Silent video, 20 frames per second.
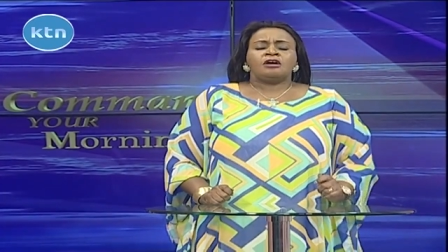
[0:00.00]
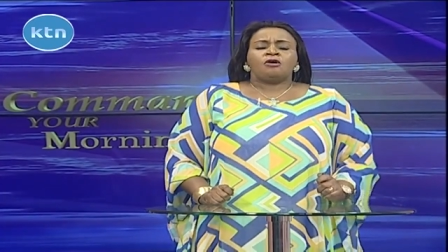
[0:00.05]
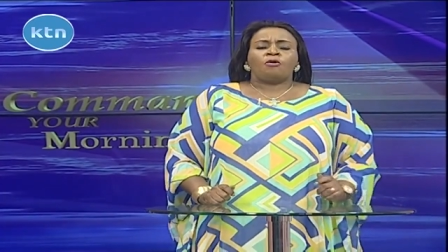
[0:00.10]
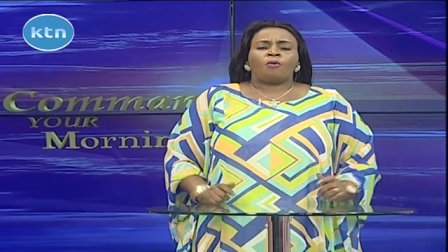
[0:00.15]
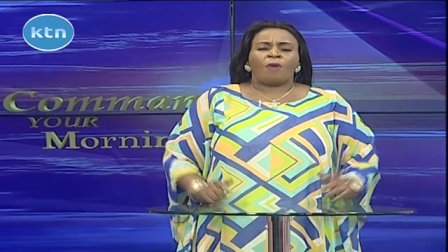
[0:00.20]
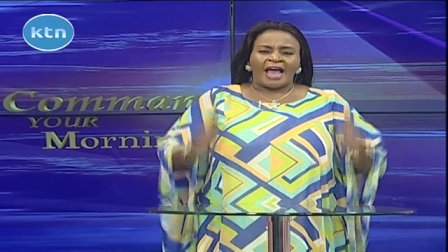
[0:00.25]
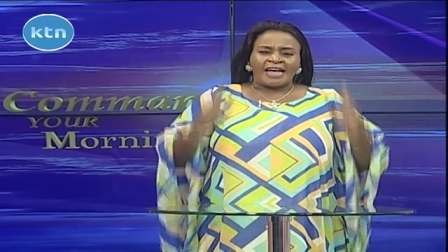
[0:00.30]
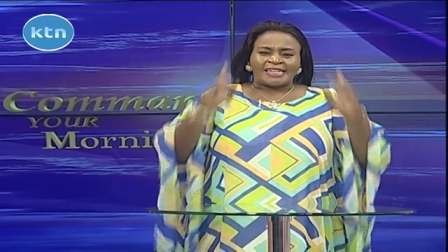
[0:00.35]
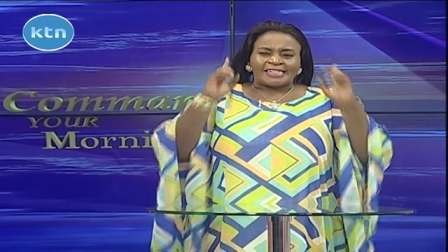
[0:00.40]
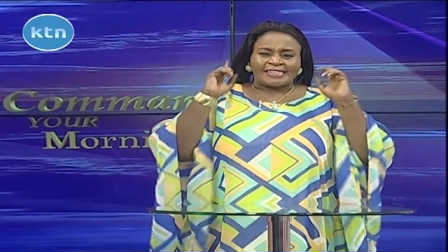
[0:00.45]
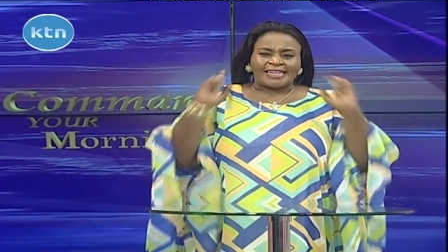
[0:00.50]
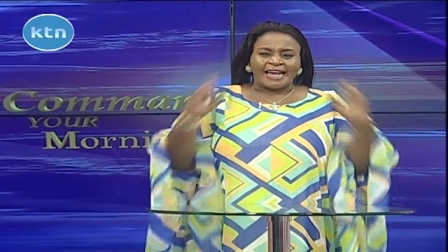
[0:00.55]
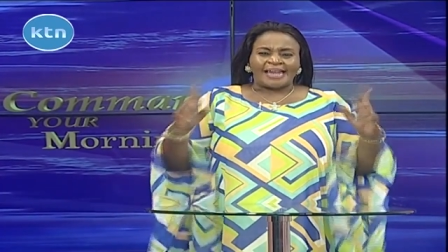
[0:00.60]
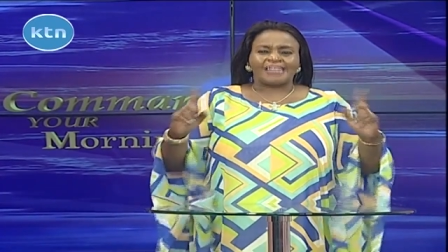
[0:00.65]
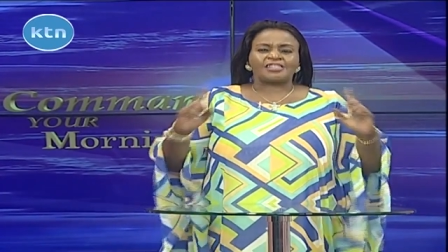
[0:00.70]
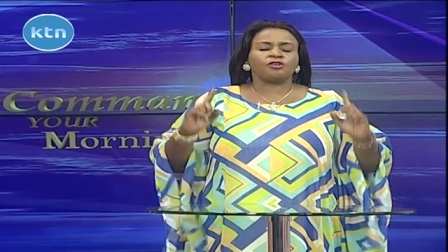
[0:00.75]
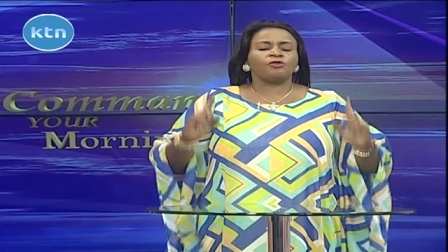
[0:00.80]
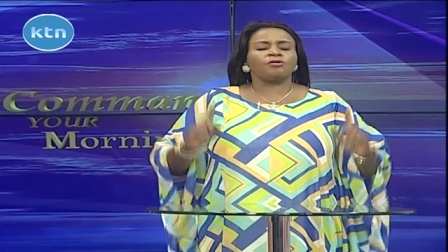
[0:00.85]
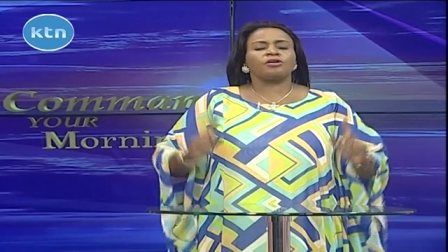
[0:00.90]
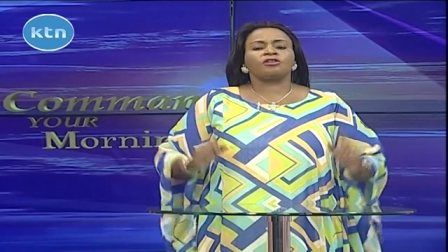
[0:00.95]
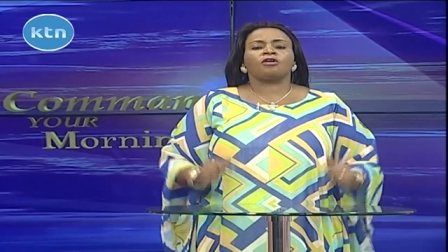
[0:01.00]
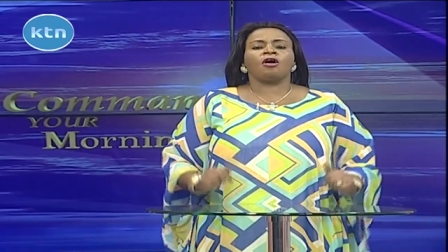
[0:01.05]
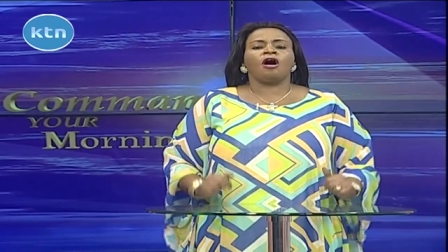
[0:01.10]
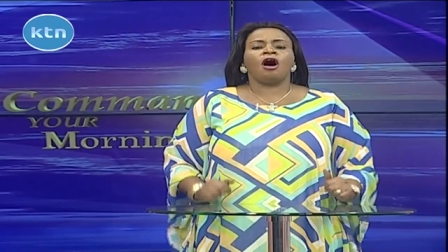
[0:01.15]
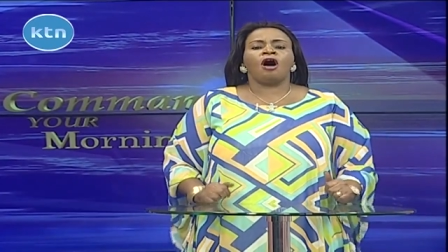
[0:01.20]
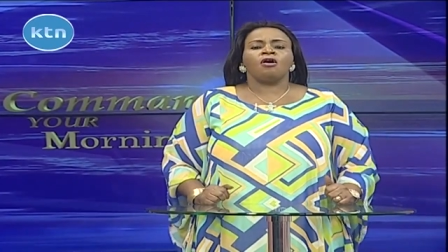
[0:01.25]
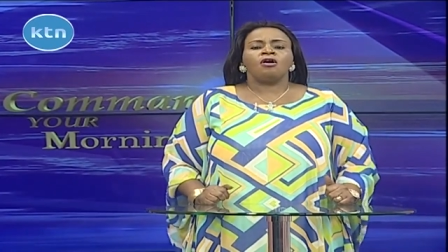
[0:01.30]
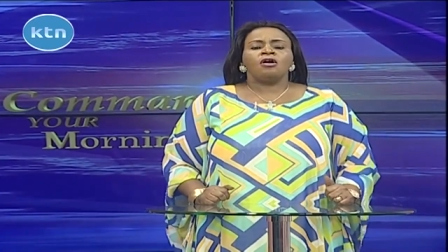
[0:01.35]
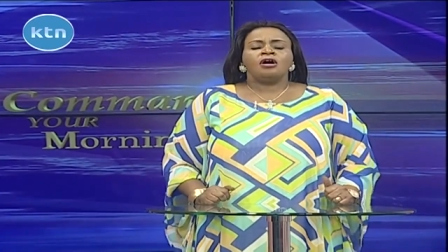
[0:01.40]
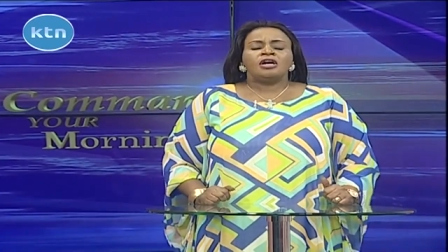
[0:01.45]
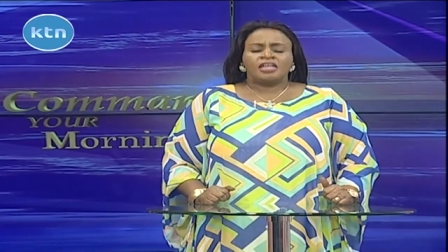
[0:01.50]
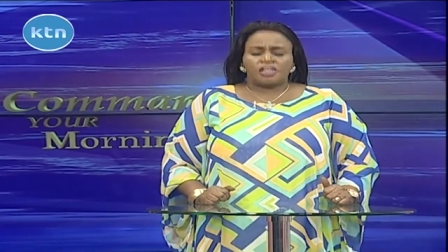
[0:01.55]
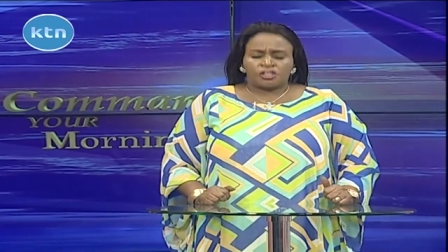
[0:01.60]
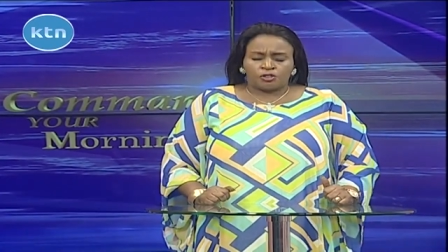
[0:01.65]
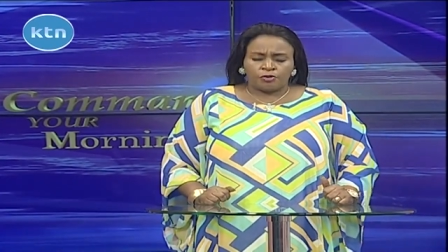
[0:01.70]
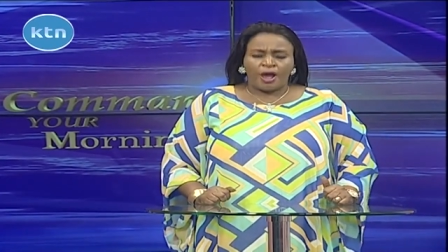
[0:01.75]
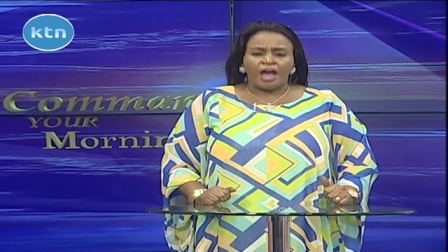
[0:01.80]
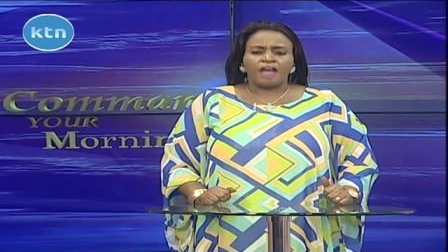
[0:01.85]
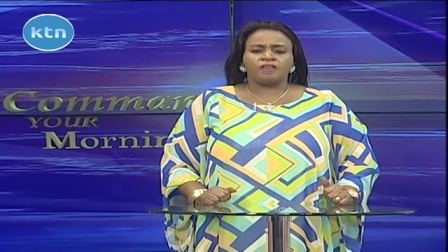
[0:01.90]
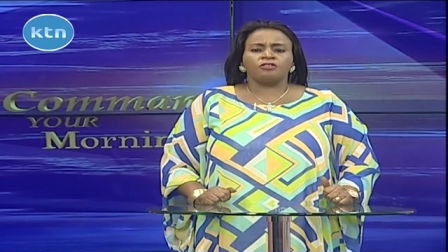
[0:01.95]
Where it says you will go,
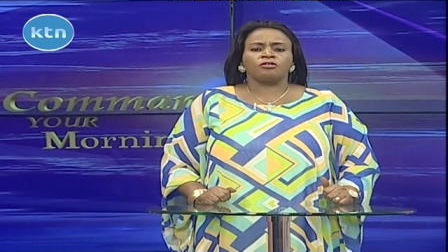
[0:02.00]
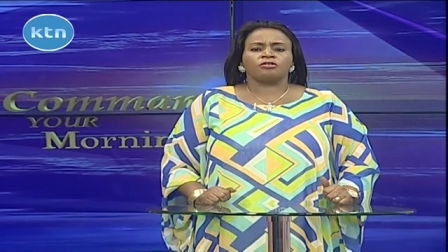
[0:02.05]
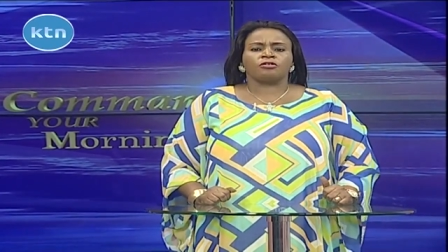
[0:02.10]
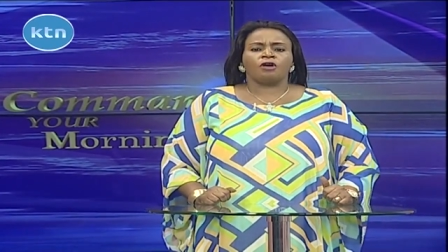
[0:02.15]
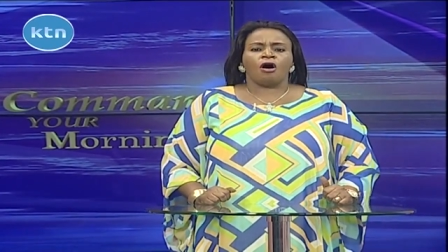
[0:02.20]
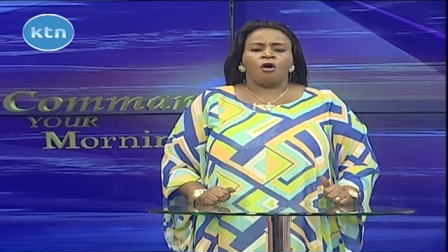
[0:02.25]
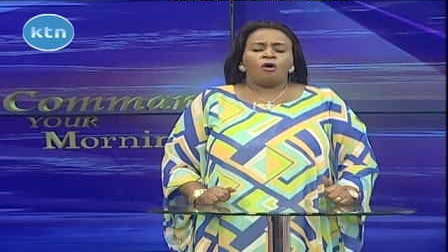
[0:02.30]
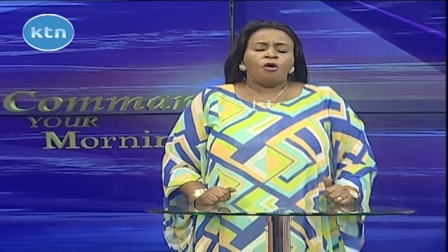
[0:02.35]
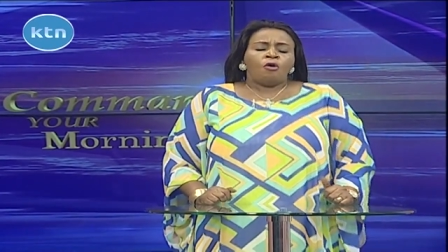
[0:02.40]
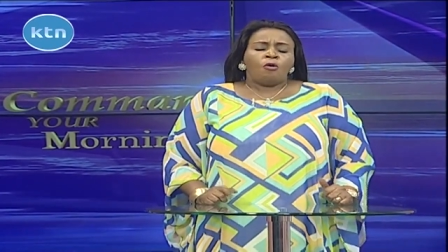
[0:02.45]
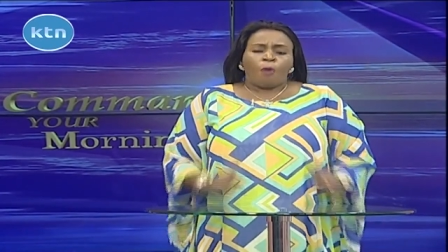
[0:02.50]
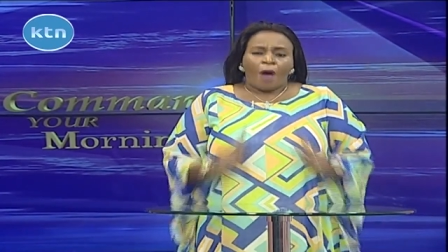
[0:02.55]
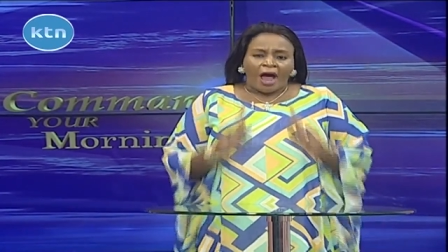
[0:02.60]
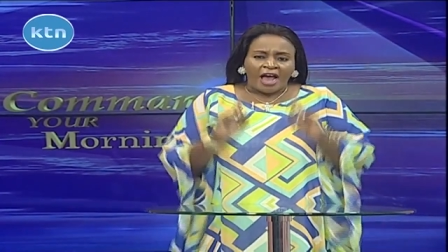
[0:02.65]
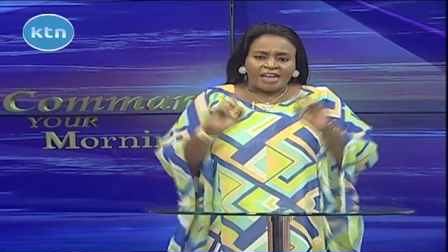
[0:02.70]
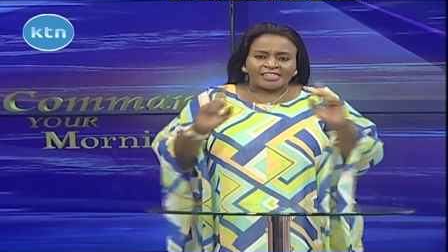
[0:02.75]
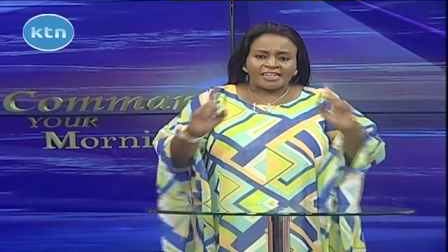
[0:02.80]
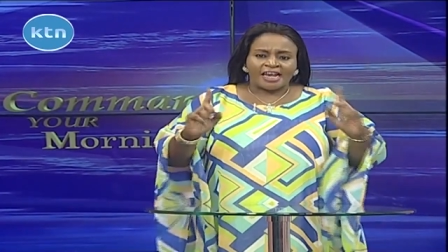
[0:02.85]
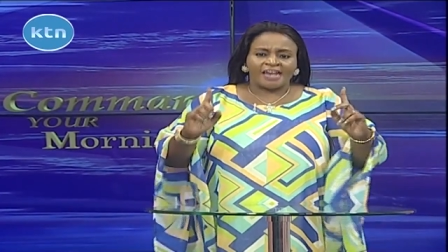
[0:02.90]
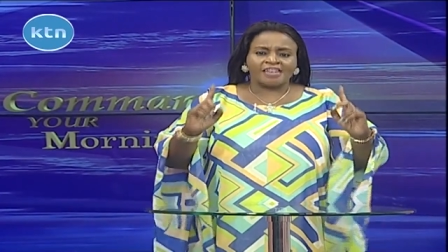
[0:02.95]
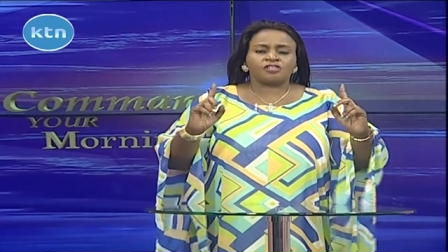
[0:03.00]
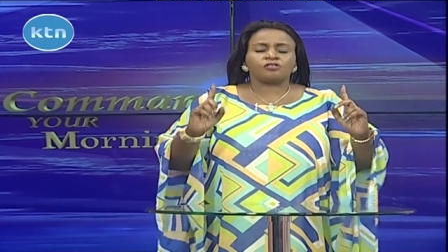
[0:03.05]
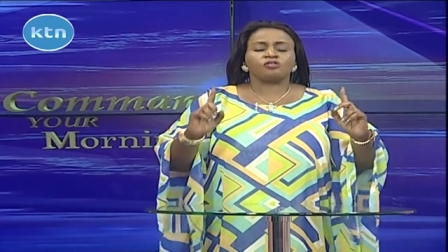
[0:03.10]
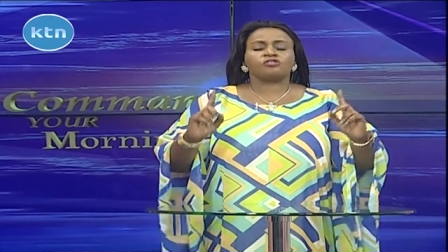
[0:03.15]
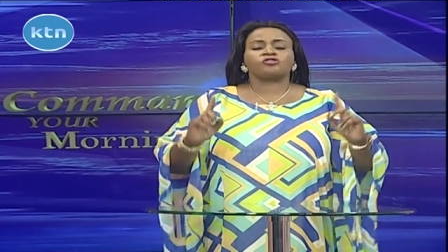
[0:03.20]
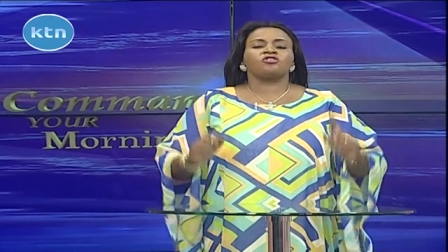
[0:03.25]
is where you'll go. Where it says you